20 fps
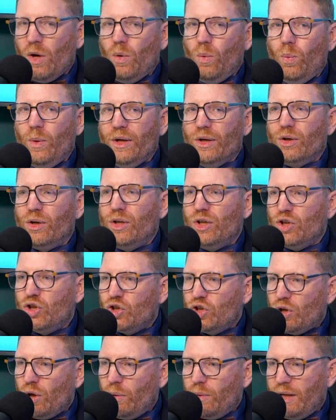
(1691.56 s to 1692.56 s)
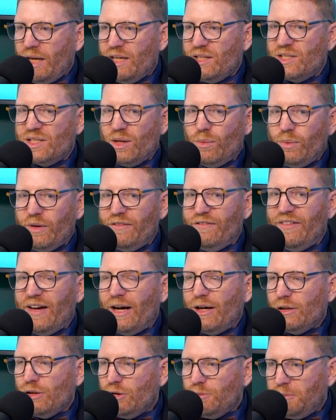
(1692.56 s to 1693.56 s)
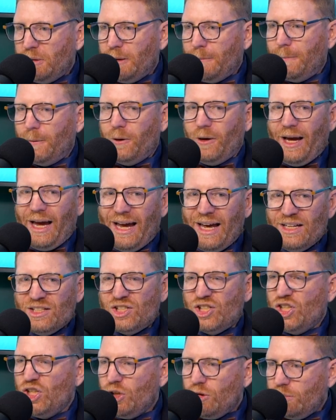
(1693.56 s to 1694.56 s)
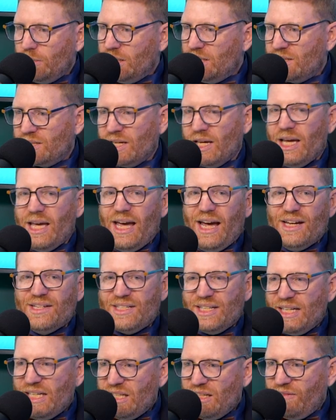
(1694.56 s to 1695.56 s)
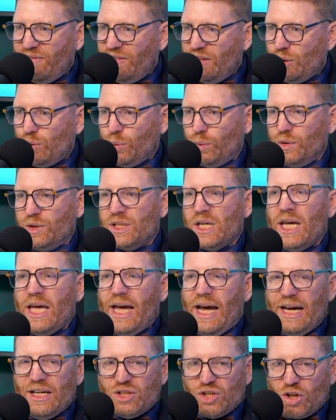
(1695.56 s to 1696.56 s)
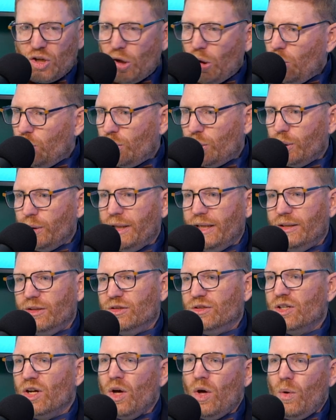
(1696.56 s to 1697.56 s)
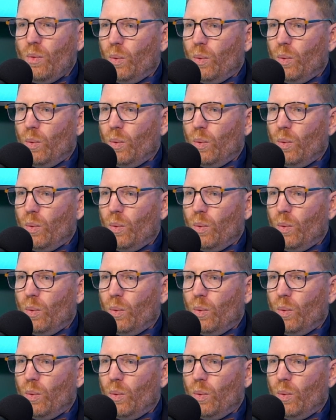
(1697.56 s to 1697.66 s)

We are going to showcase that we value people as humans, as individuals, as co-creators.